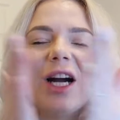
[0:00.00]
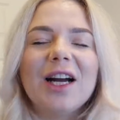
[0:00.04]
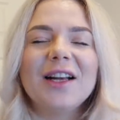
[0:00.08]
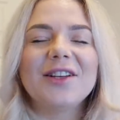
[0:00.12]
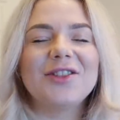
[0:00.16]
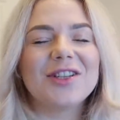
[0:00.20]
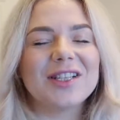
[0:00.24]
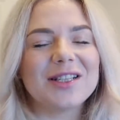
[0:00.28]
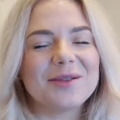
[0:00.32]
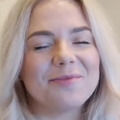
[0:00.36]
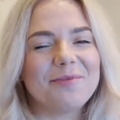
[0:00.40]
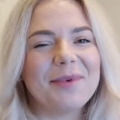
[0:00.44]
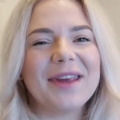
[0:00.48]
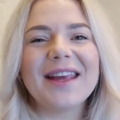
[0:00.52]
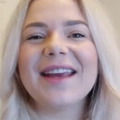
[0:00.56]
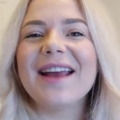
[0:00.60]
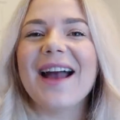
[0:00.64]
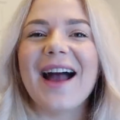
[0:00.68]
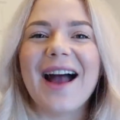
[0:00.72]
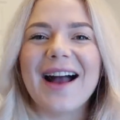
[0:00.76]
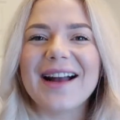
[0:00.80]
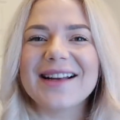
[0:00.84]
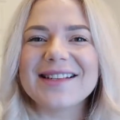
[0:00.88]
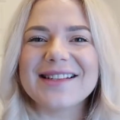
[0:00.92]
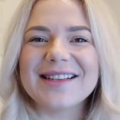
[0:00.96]
just big
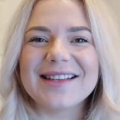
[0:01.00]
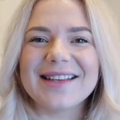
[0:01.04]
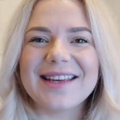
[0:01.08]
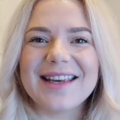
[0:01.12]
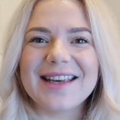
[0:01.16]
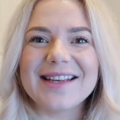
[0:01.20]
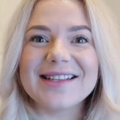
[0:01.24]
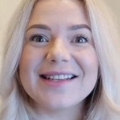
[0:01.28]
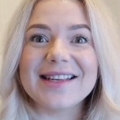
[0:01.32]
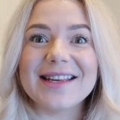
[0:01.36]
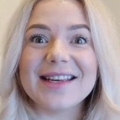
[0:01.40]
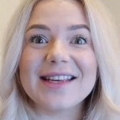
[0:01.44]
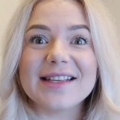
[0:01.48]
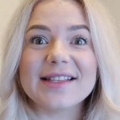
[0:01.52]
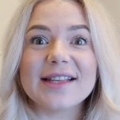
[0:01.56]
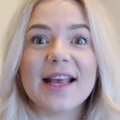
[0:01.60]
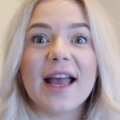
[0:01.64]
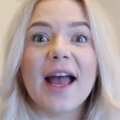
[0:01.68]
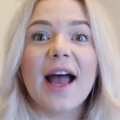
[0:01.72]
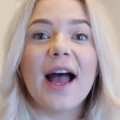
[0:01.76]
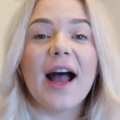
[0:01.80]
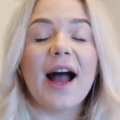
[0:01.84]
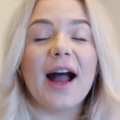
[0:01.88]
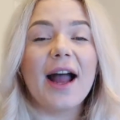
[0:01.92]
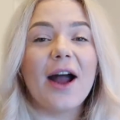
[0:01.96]
hugs and kisses
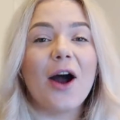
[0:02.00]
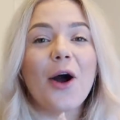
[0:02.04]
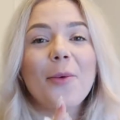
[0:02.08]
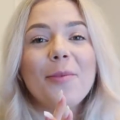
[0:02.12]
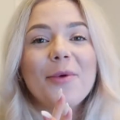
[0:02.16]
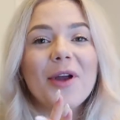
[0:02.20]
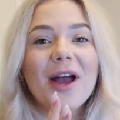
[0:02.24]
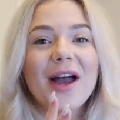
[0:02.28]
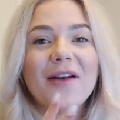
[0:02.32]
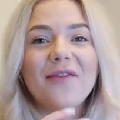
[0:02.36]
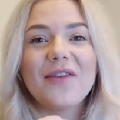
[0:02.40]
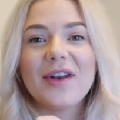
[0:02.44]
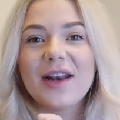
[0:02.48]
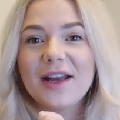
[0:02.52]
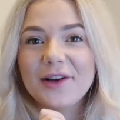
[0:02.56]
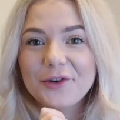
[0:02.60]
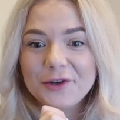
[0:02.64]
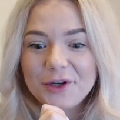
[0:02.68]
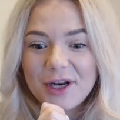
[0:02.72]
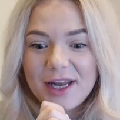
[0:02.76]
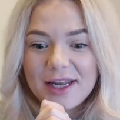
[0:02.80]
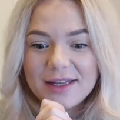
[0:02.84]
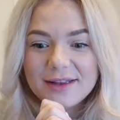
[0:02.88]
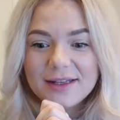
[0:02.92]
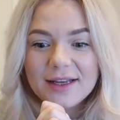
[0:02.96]
i hope you're having a
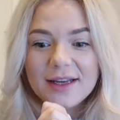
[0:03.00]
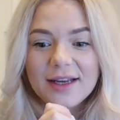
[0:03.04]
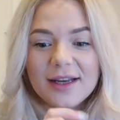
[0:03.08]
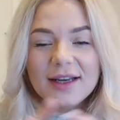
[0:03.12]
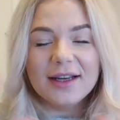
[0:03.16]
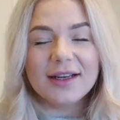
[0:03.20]
great